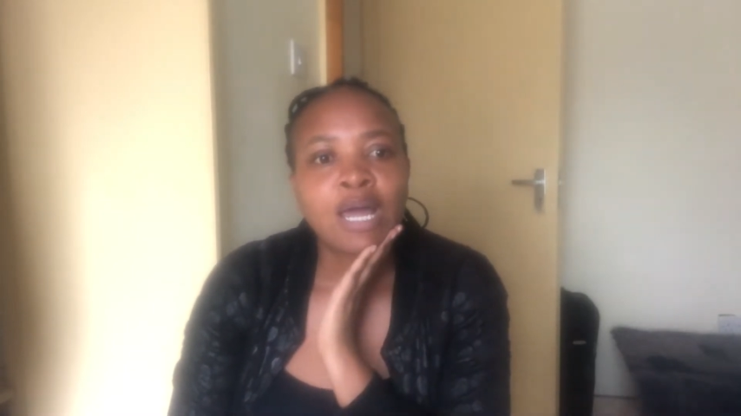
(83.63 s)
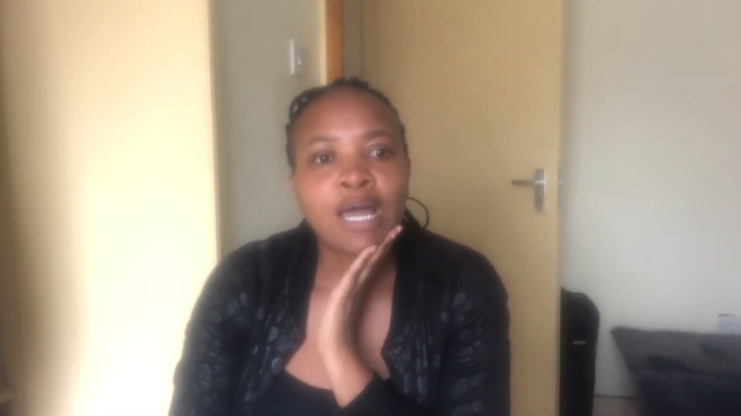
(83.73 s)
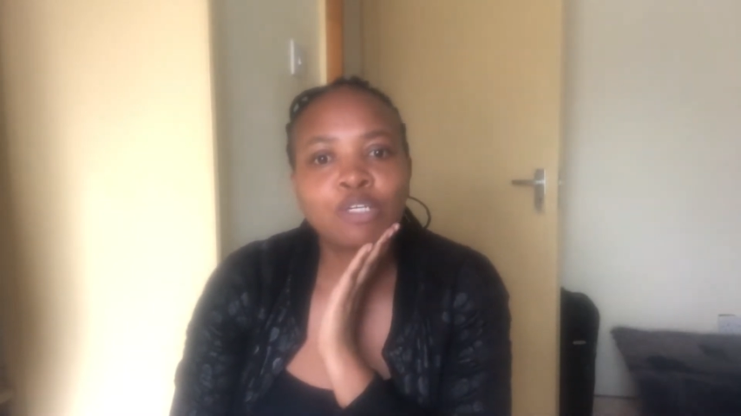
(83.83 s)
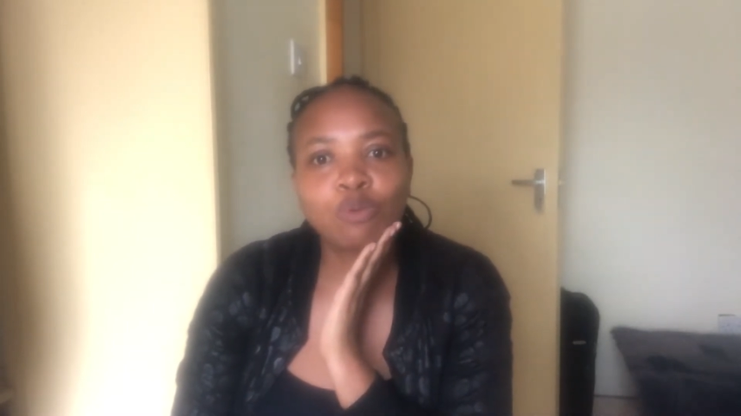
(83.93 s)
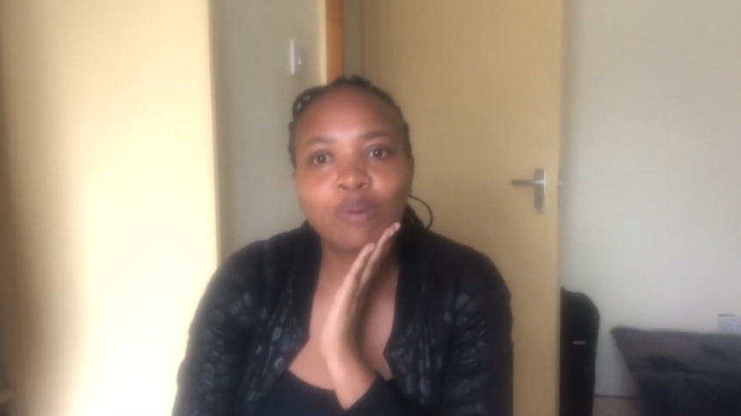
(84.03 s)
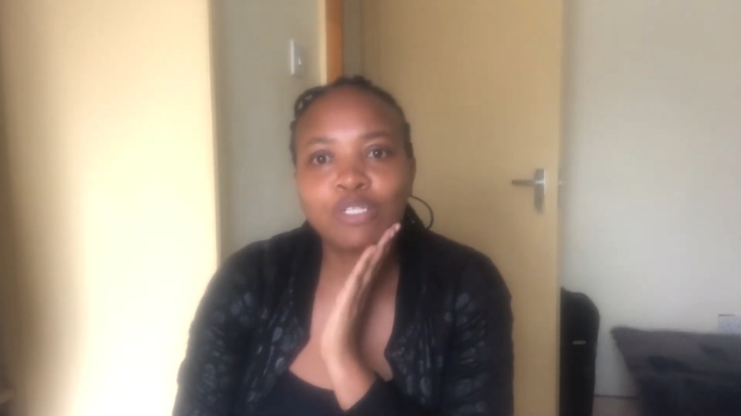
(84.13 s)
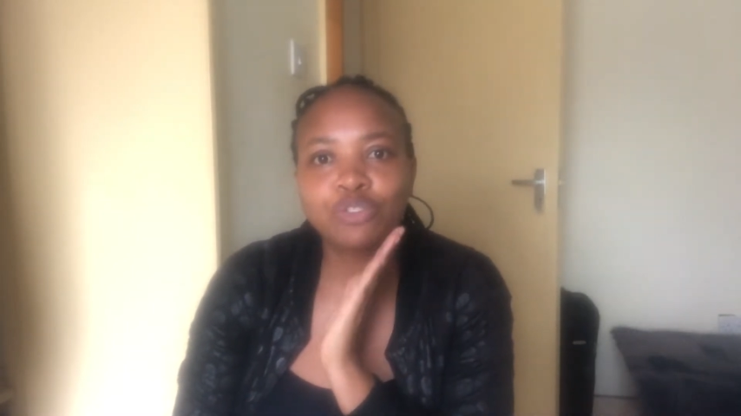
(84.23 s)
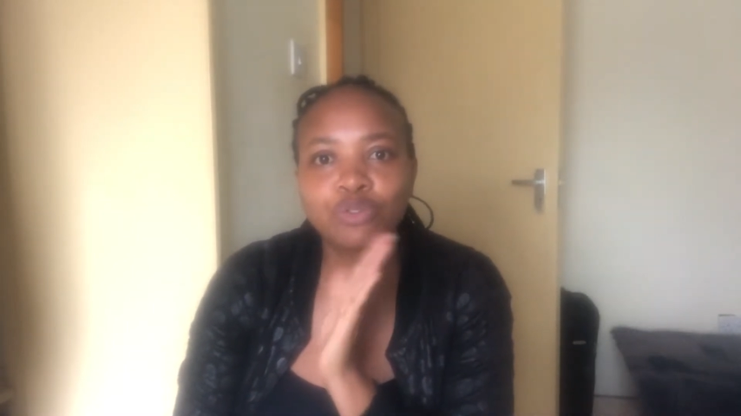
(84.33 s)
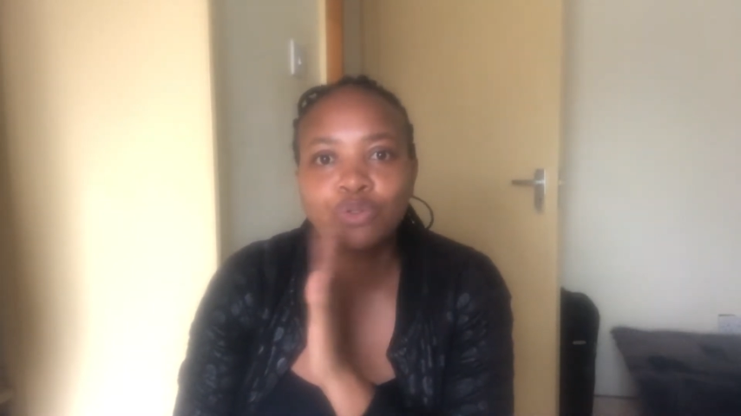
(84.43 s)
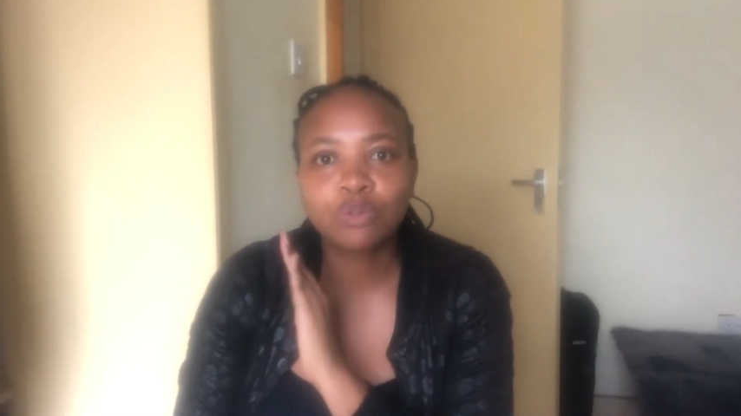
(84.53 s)
I don't want you
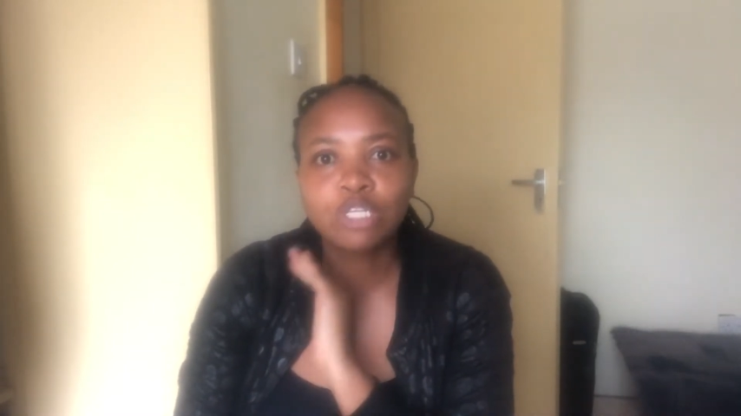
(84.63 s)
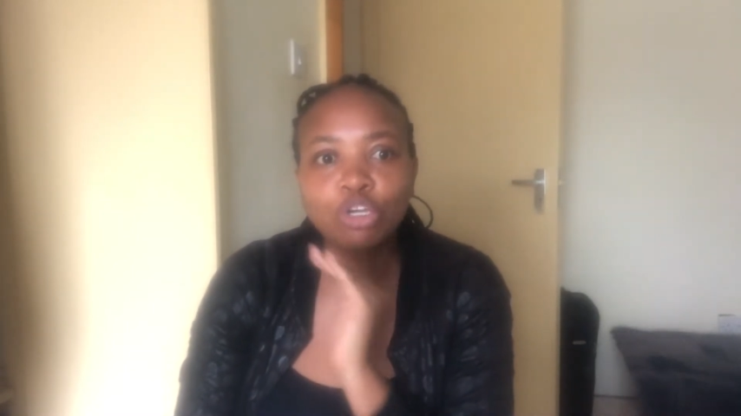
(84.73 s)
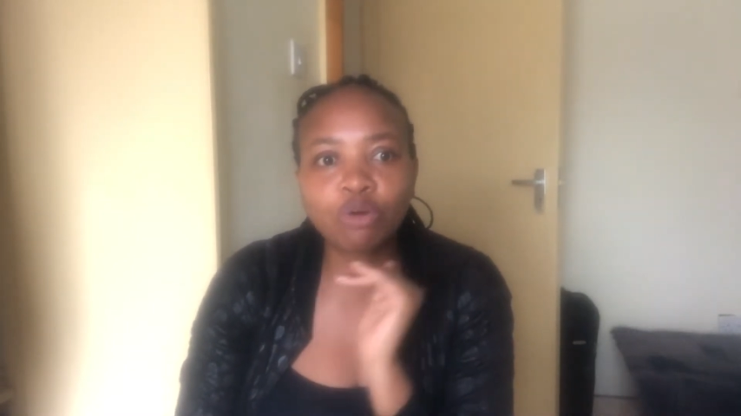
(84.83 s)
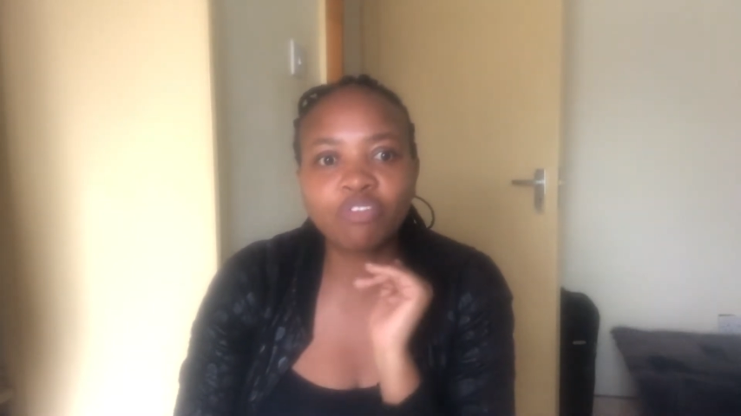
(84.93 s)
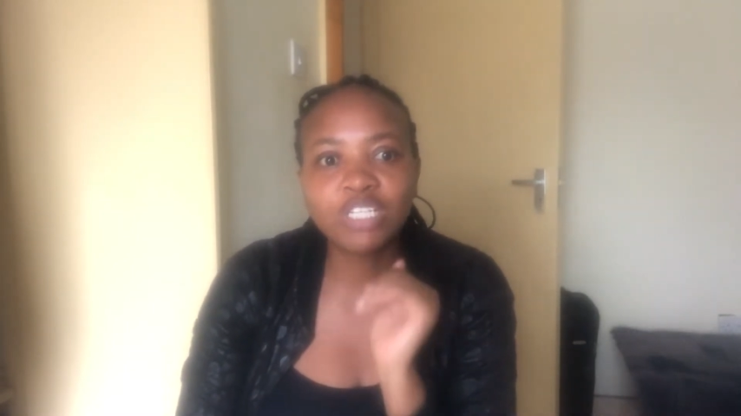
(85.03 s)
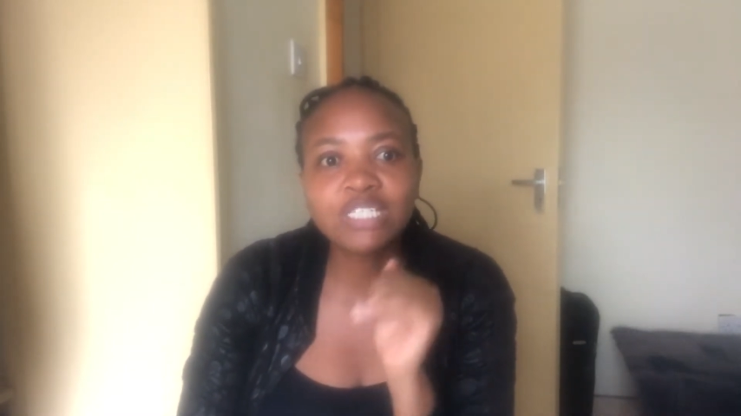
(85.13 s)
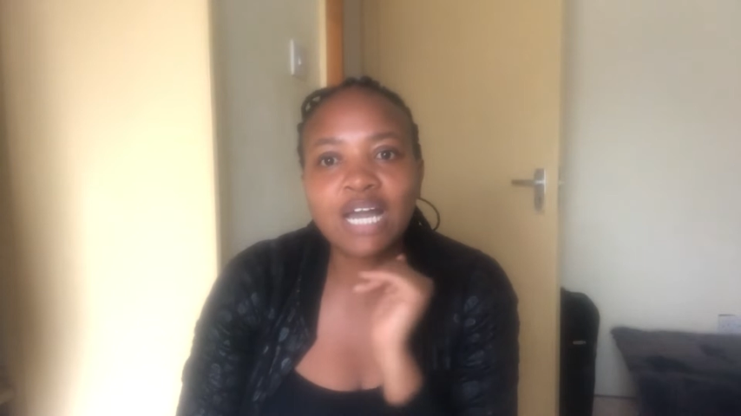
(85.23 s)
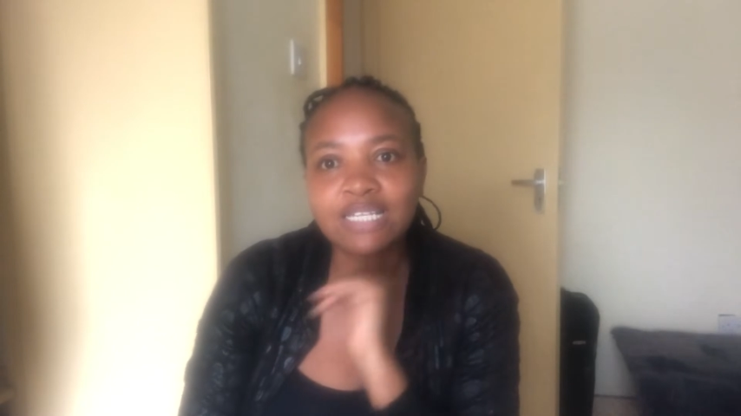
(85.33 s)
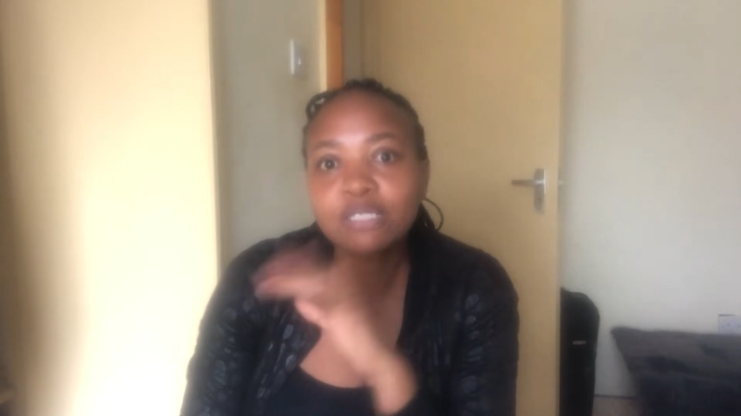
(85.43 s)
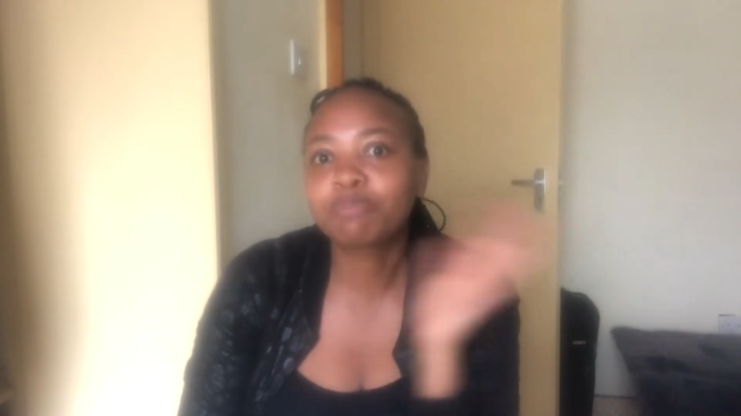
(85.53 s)
to think of it
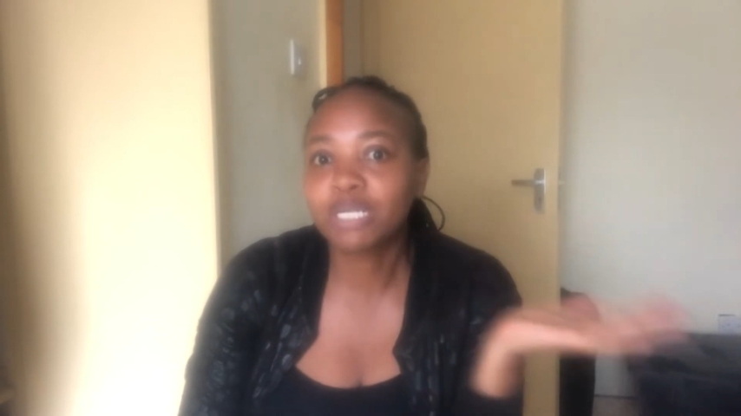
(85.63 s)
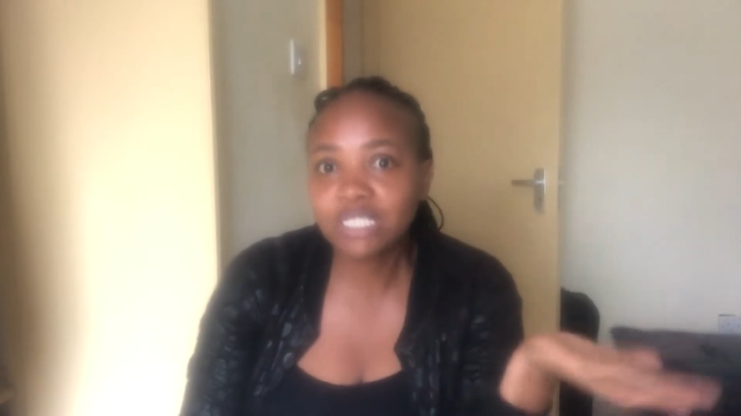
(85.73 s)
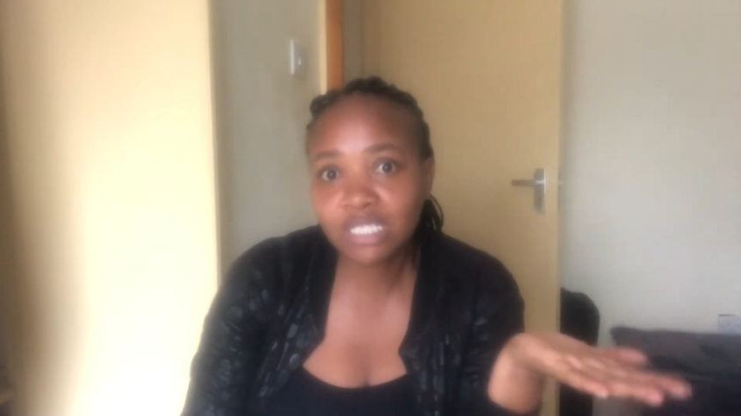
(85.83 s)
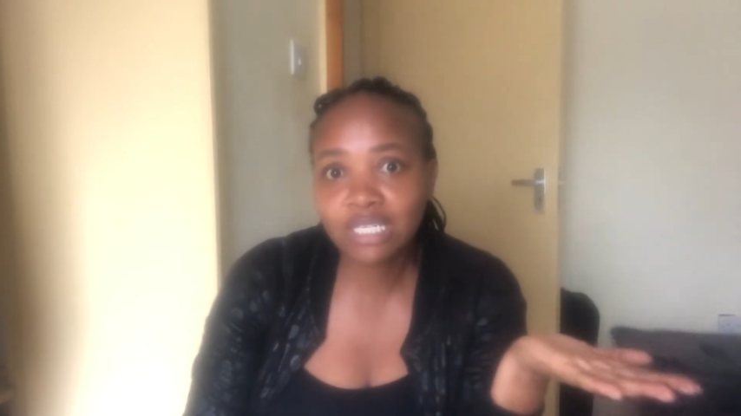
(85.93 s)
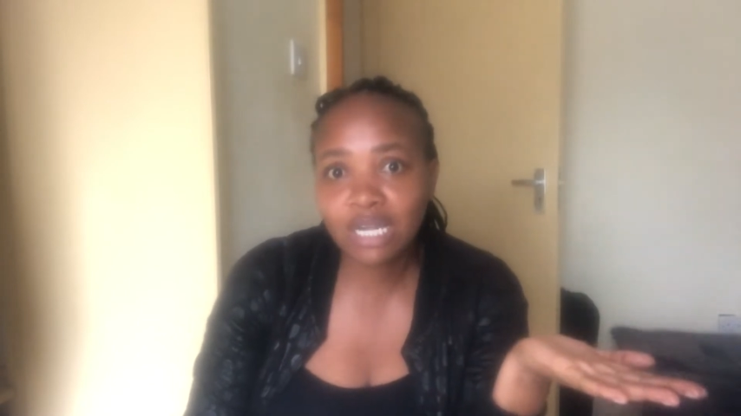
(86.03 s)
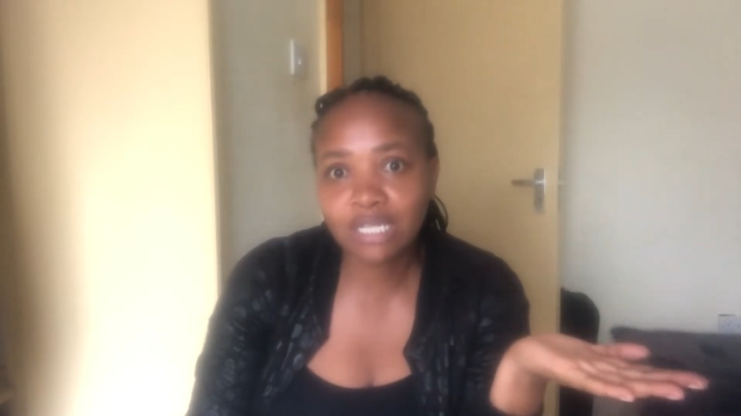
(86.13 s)
as preaching.